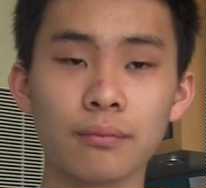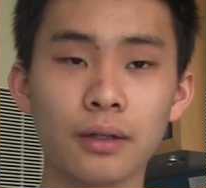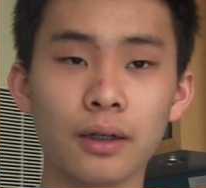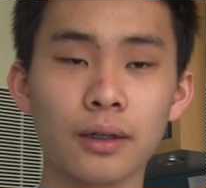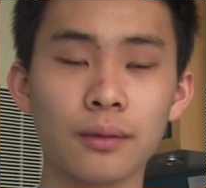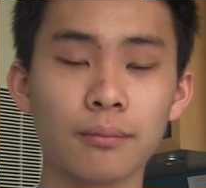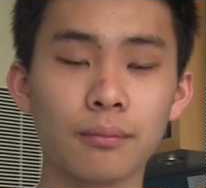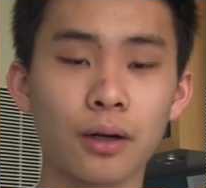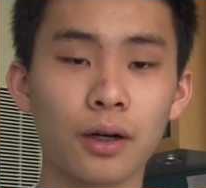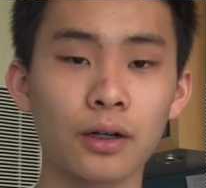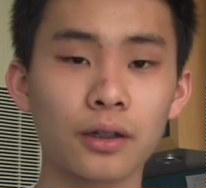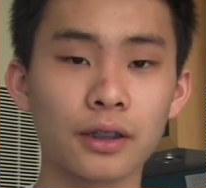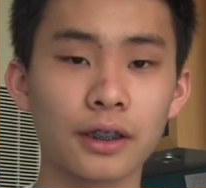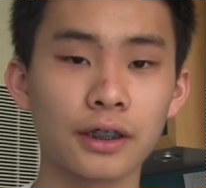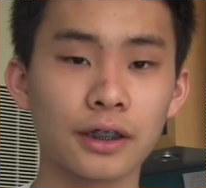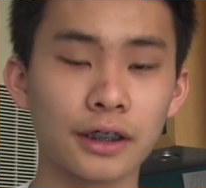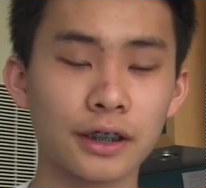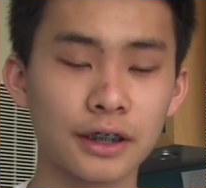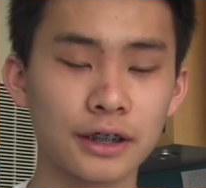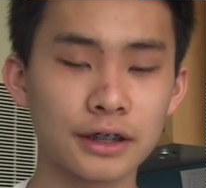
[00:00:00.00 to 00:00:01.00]

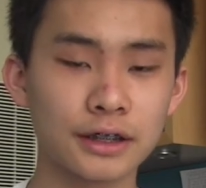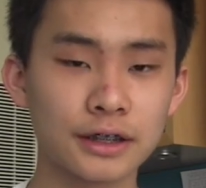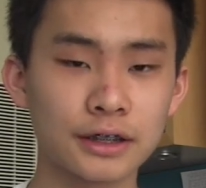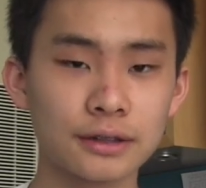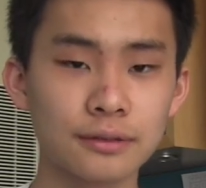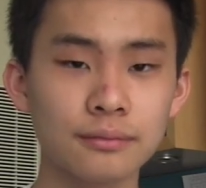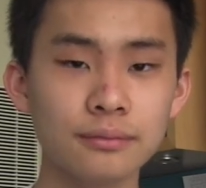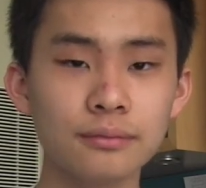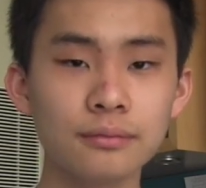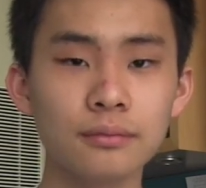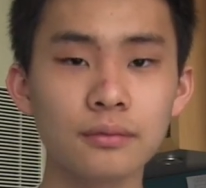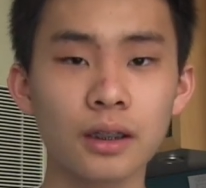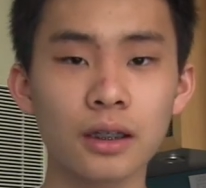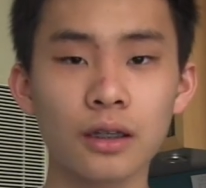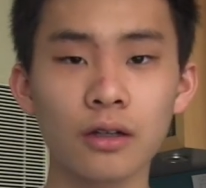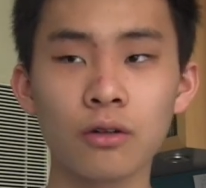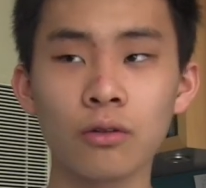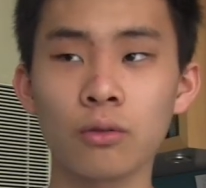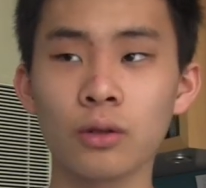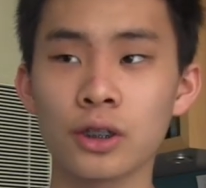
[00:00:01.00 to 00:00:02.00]
Marlin leaks,
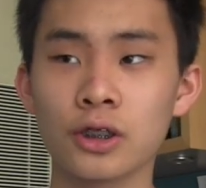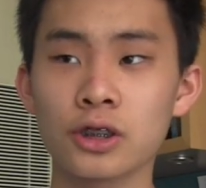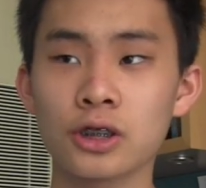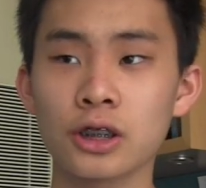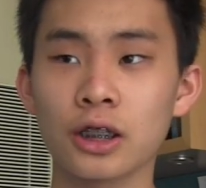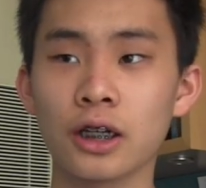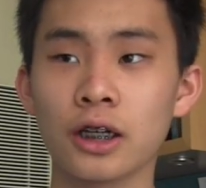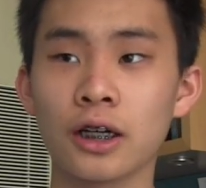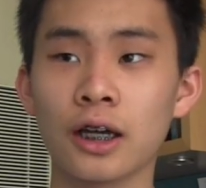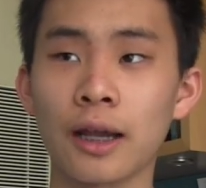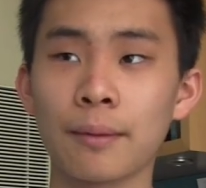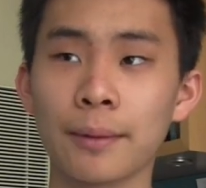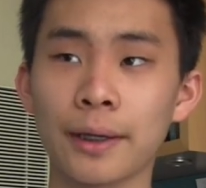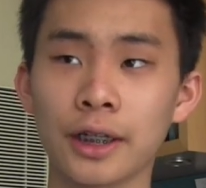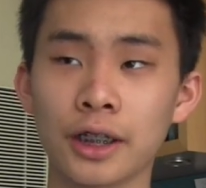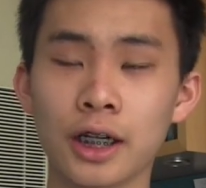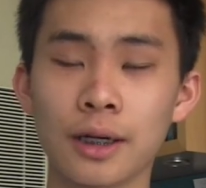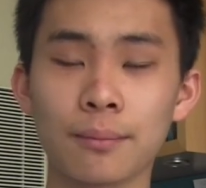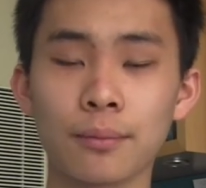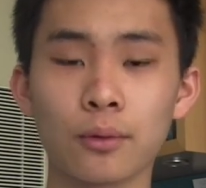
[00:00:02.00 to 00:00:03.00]
which I
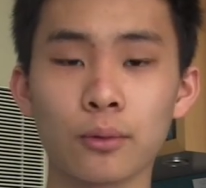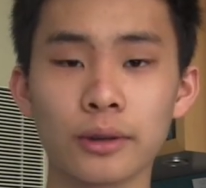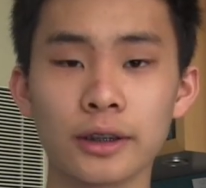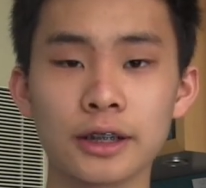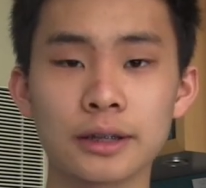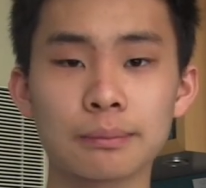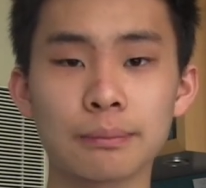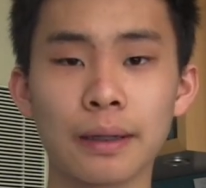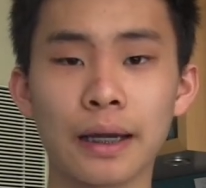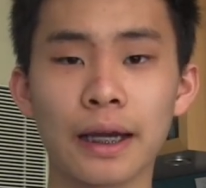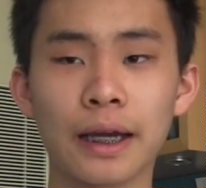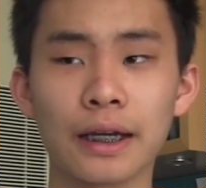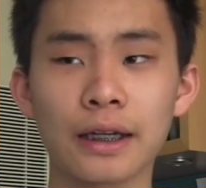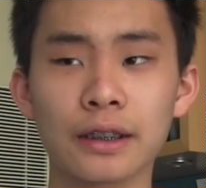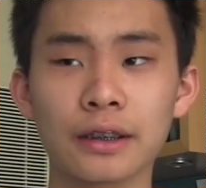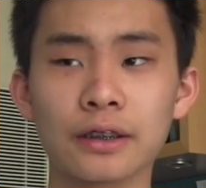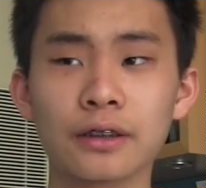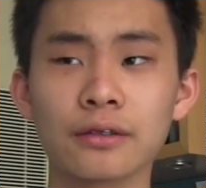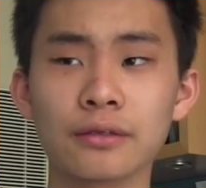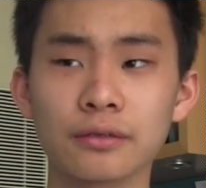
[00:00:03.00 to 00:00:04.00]
made a couple weeks
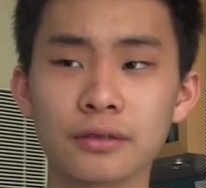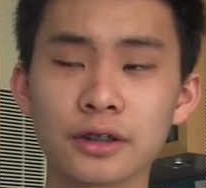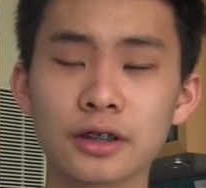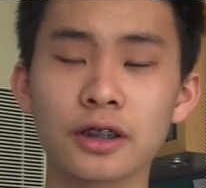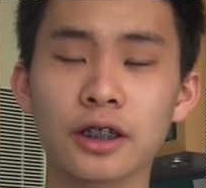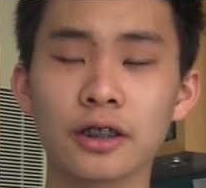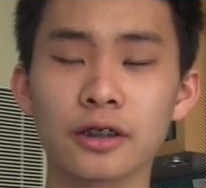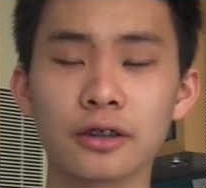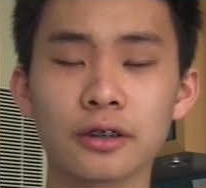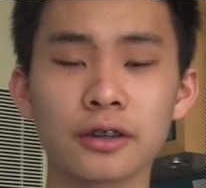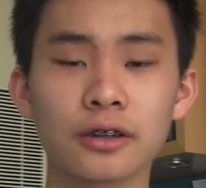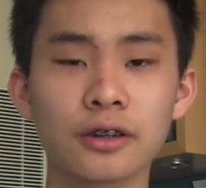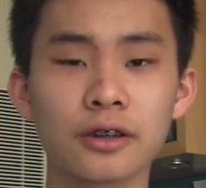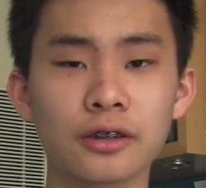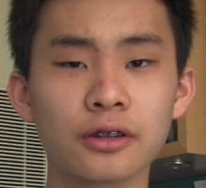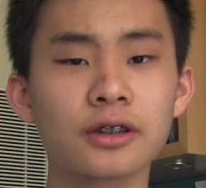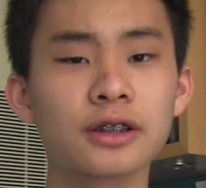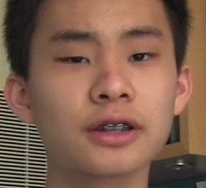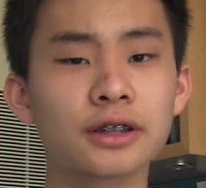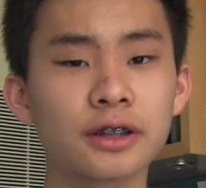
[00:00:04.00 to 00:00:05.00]
back, and it's
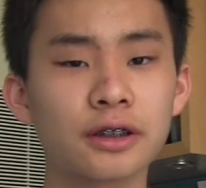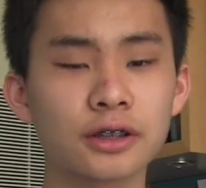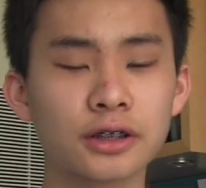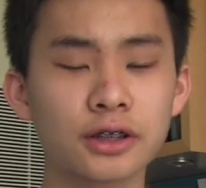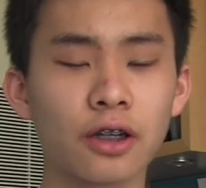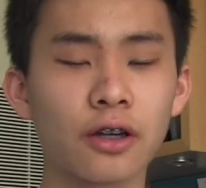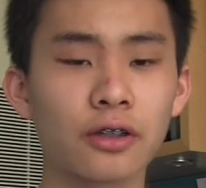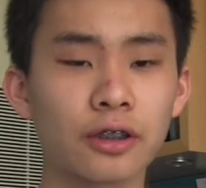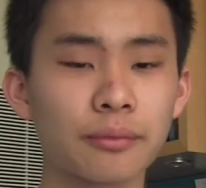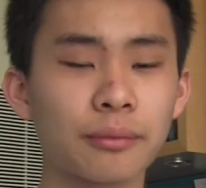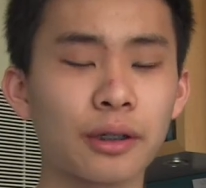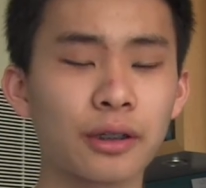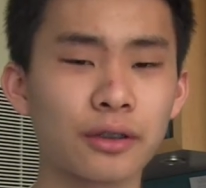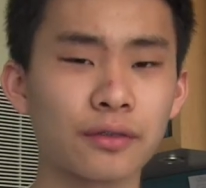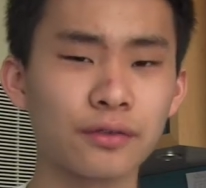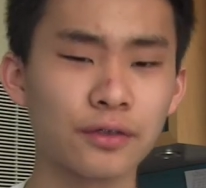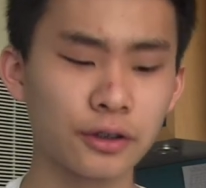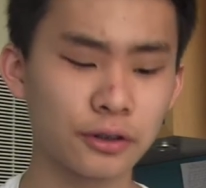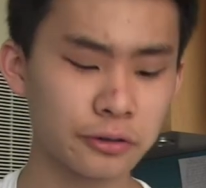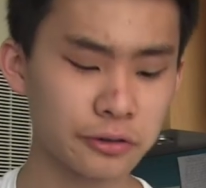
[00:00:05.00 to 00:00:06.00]
gotten a solid
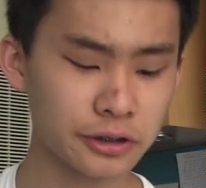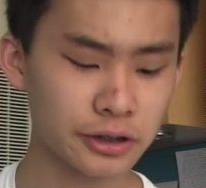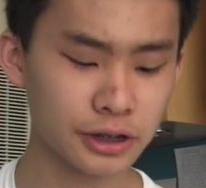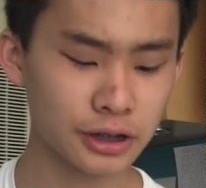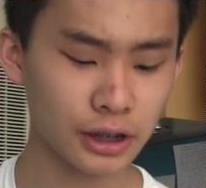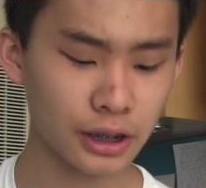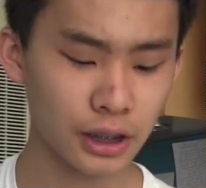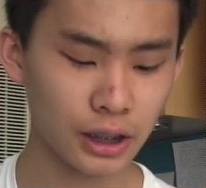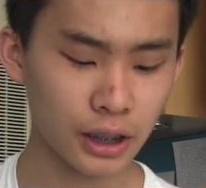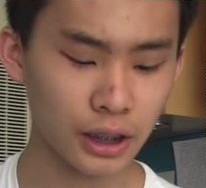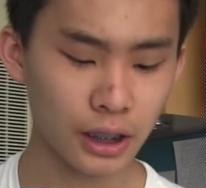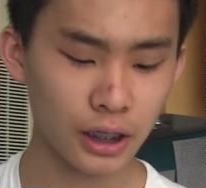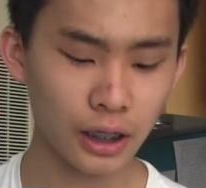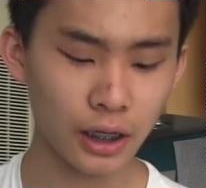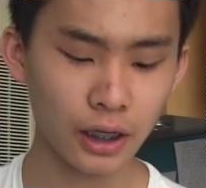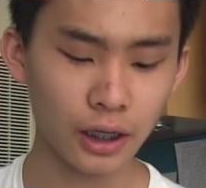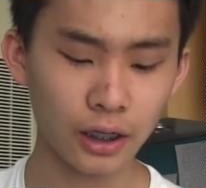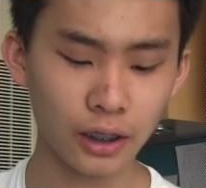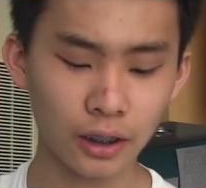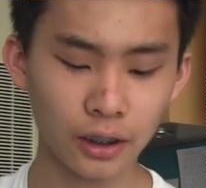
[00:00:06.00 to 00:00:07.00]
amount of views
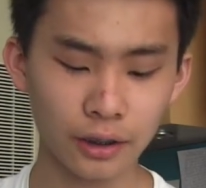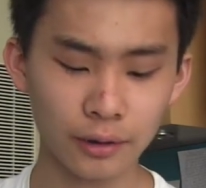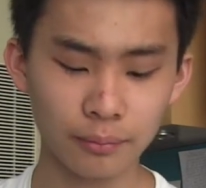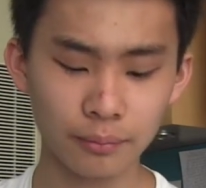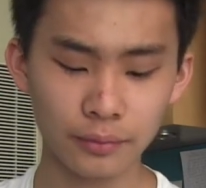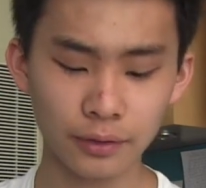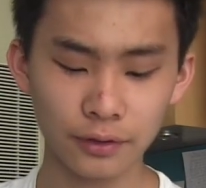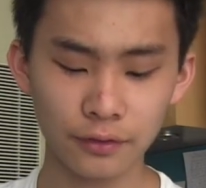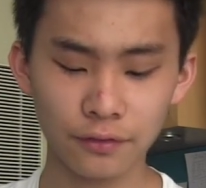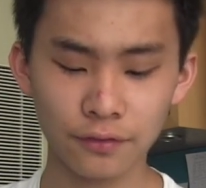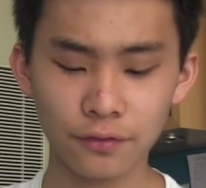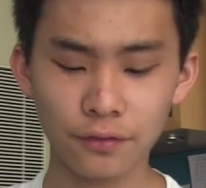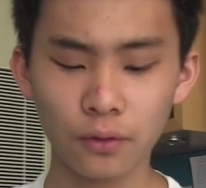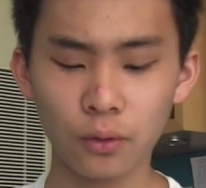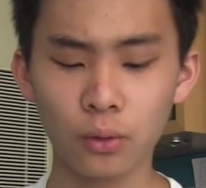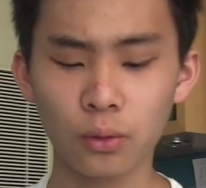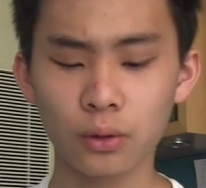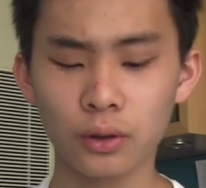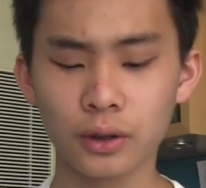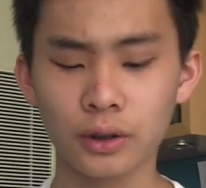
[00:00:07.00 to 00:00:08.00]

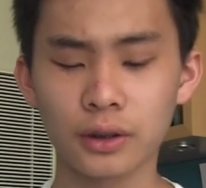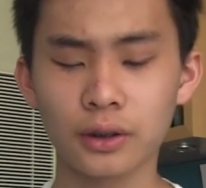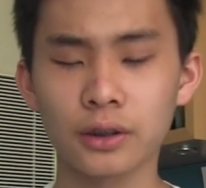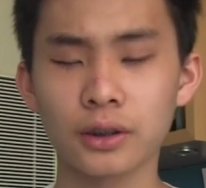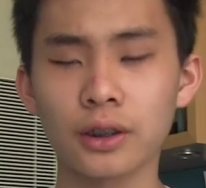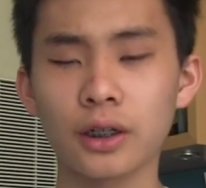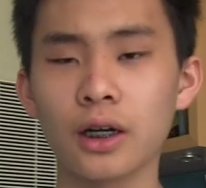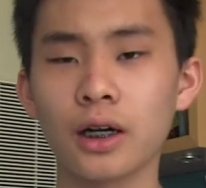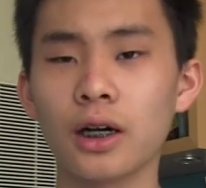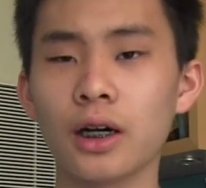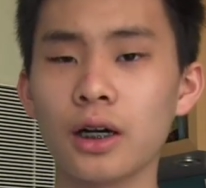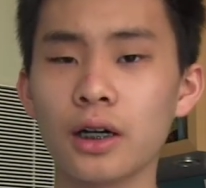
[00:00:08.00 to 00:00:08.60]
for